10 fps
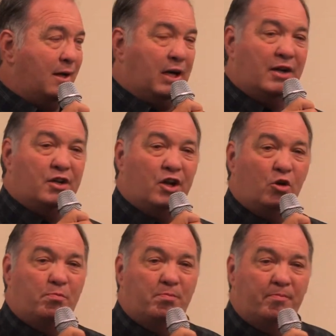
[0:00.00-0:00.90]
Got to
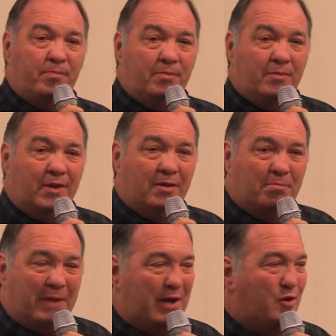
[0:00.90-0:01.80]
know
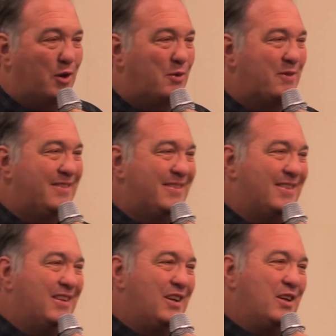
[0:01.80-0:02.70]
Pedro
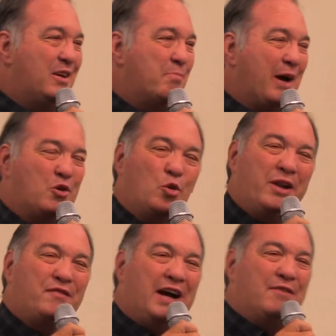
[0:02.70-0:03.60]
about
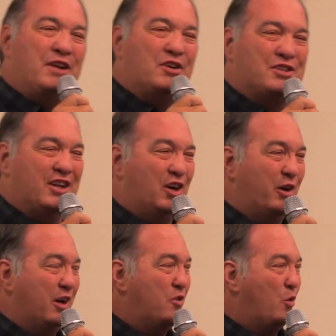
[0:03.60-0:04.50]
25 years
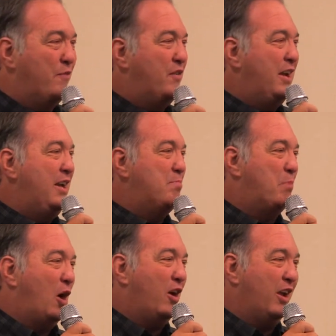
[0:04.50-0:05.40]
ago in a thrifty
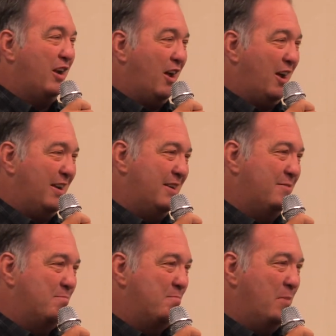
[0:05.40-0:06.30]
parking lot.
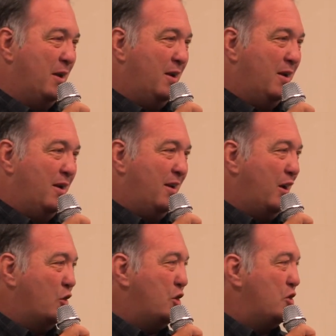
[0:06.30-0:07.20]

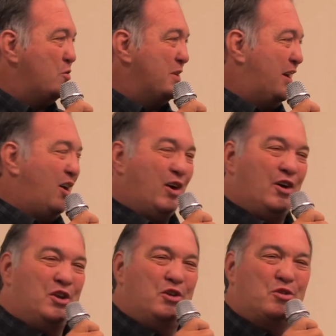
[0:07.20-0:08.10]
And our church was,
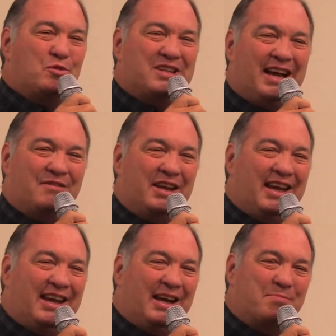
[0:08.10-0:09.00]
our youth was having
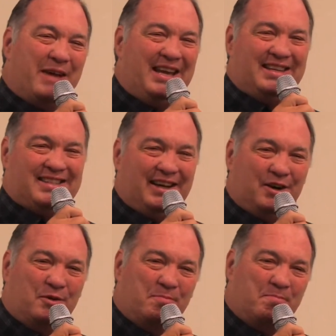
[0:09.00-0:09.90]
a bake
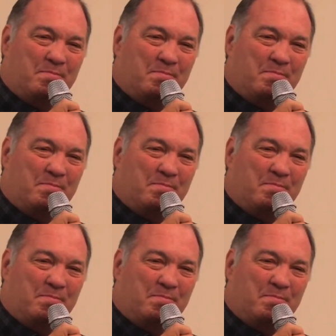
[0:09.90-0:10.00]
sale.